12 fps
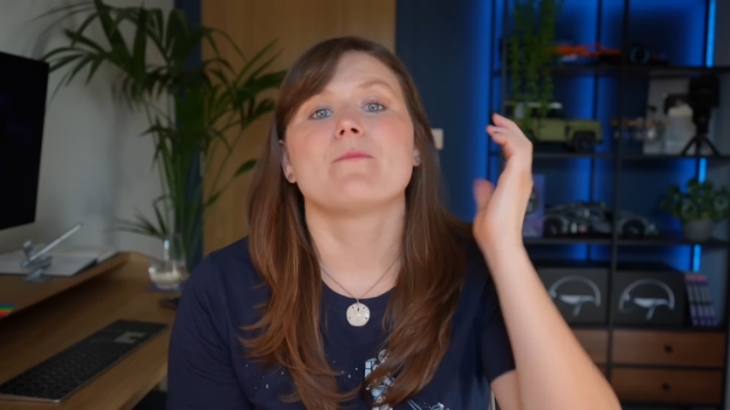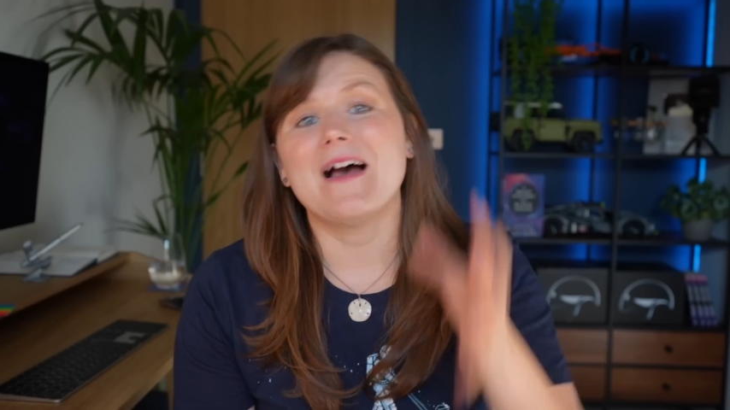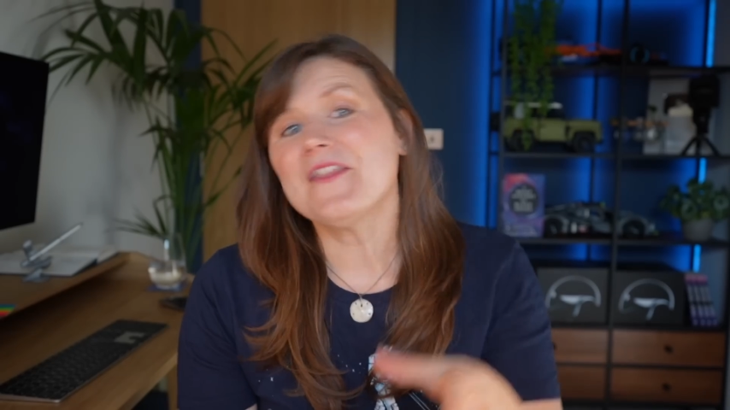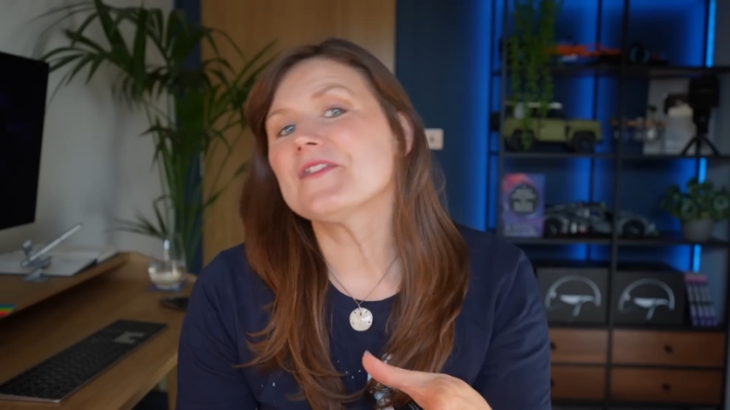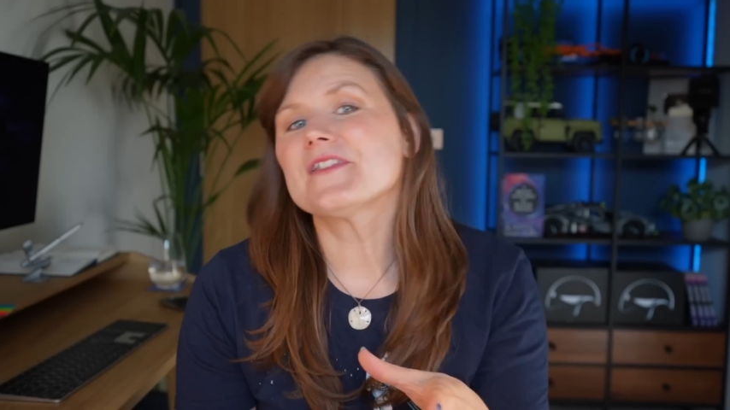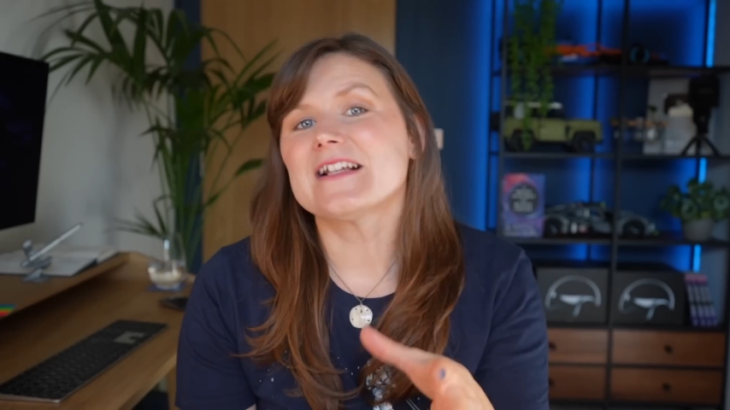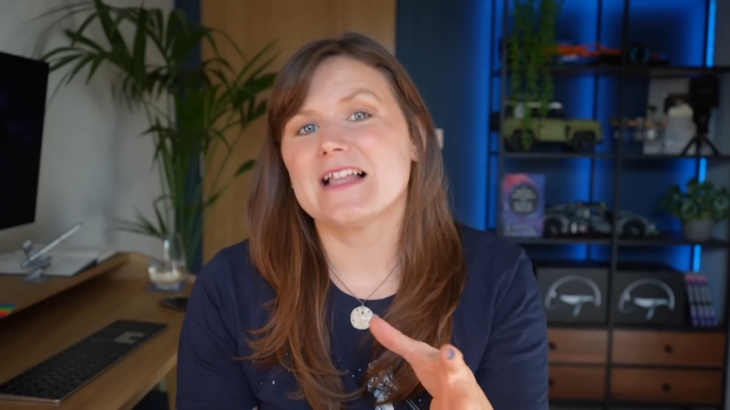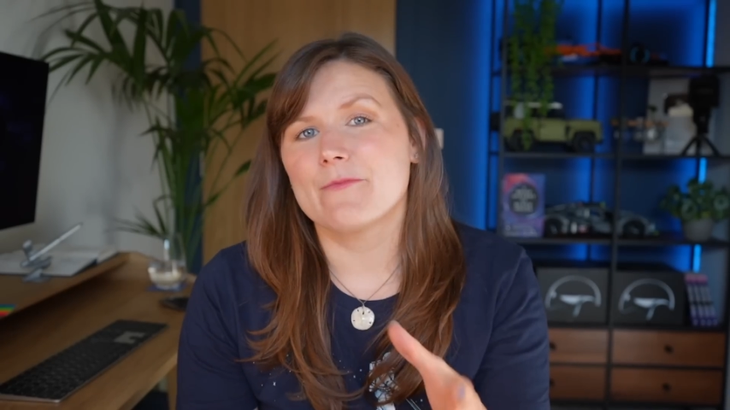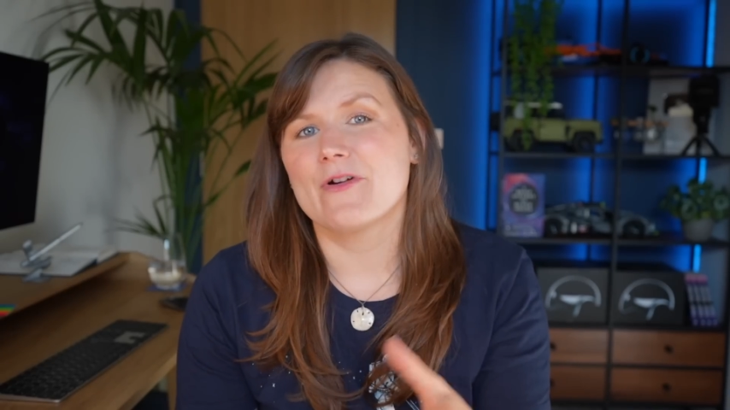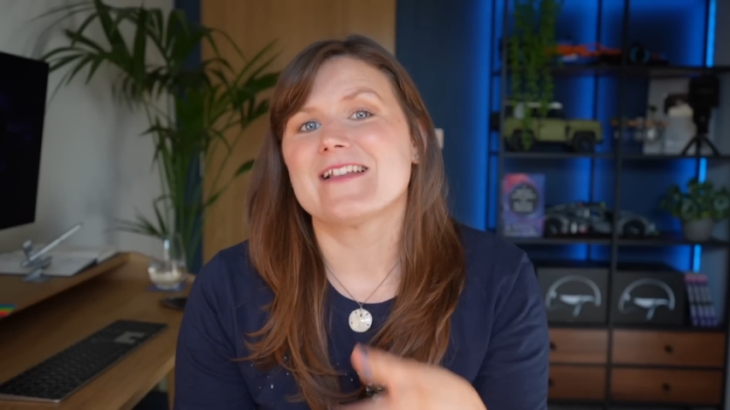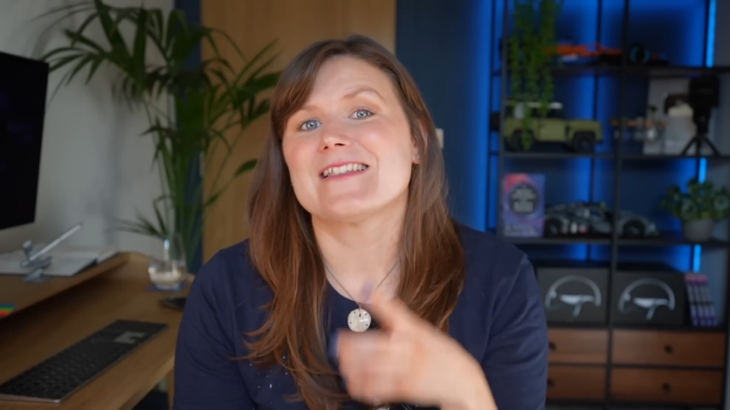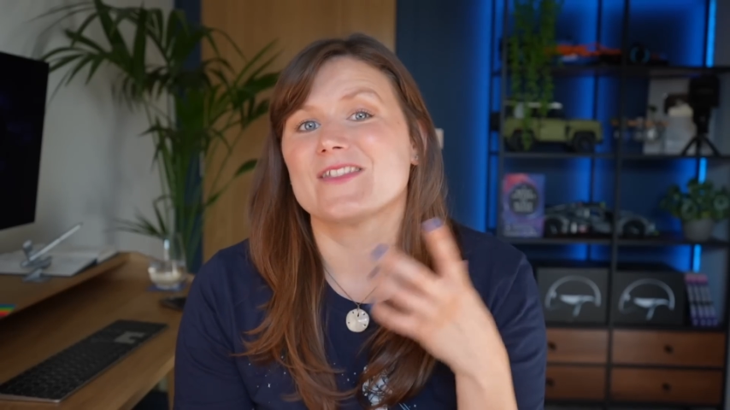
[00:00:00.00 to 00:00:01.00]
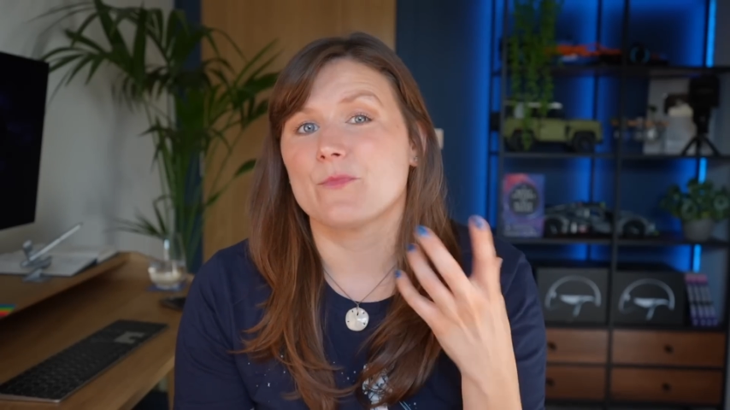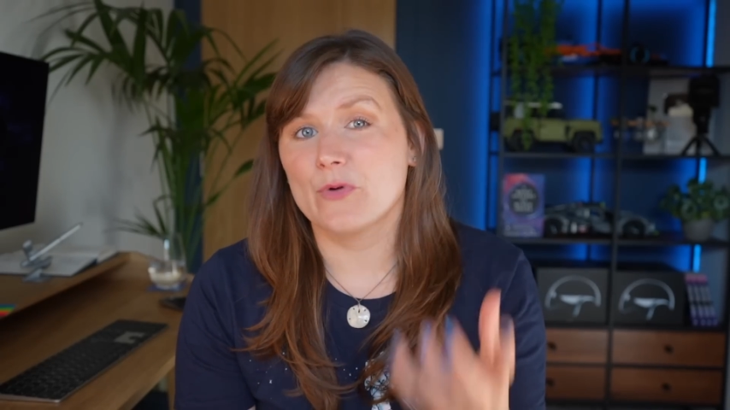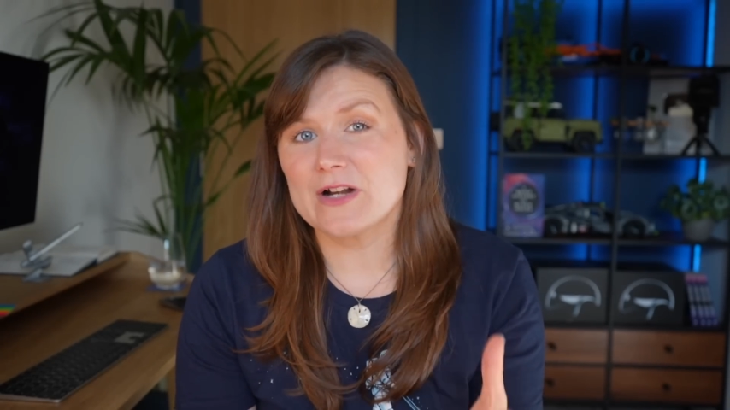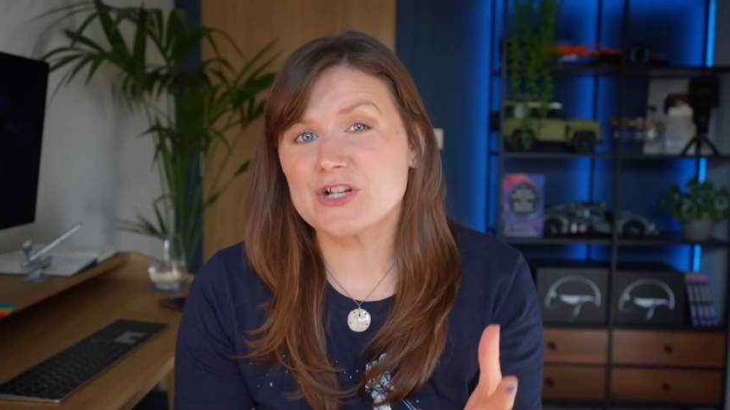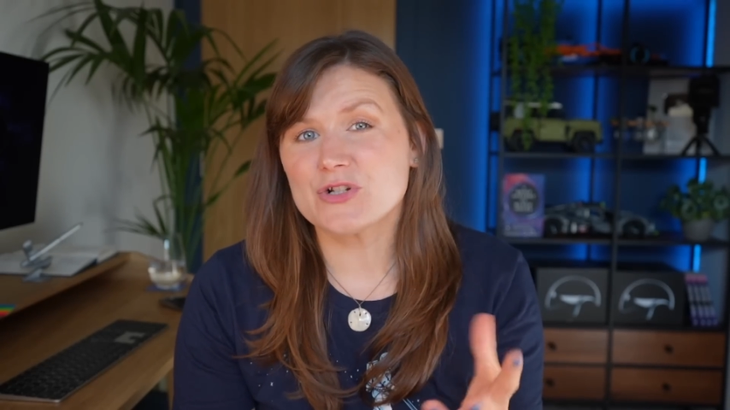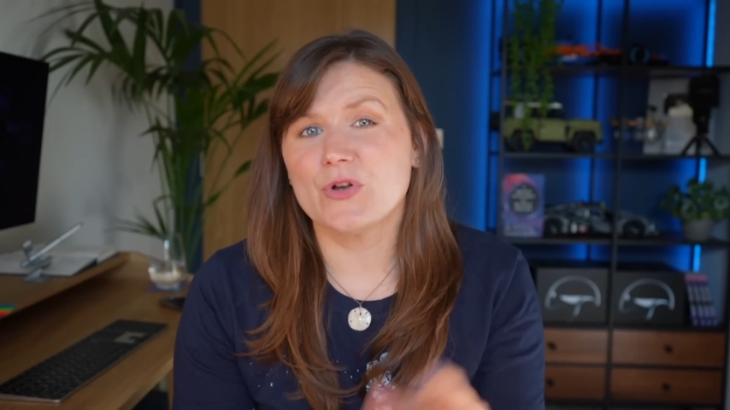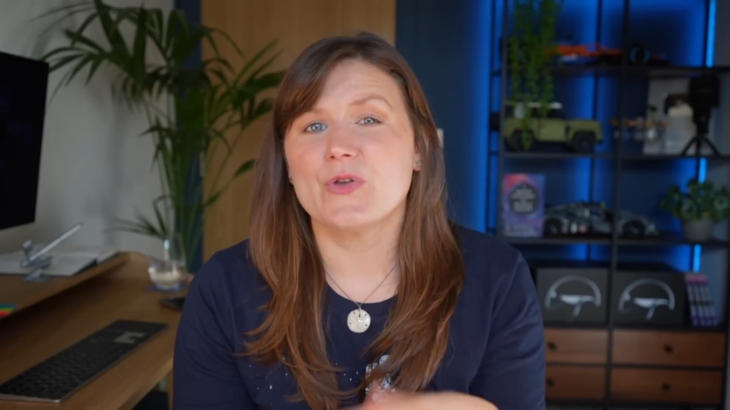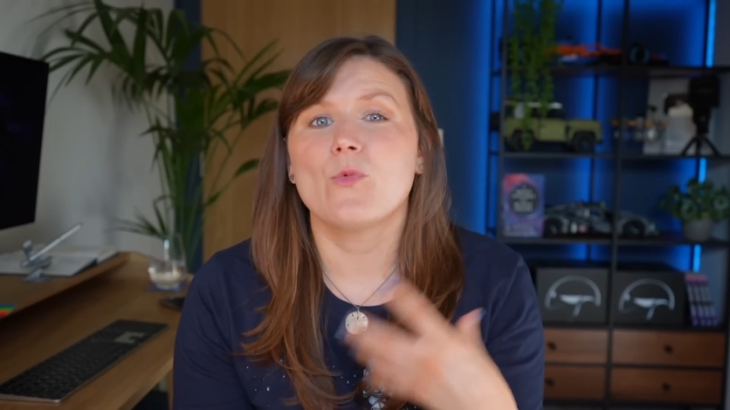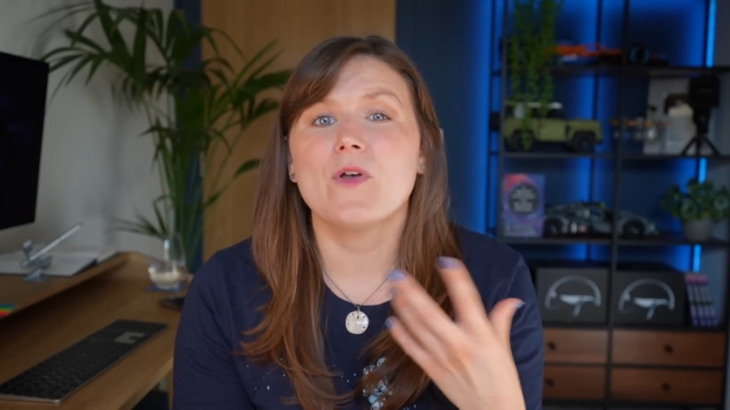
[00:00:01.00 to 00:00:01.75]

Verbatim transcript: Matthews and collaborators are pretty sure that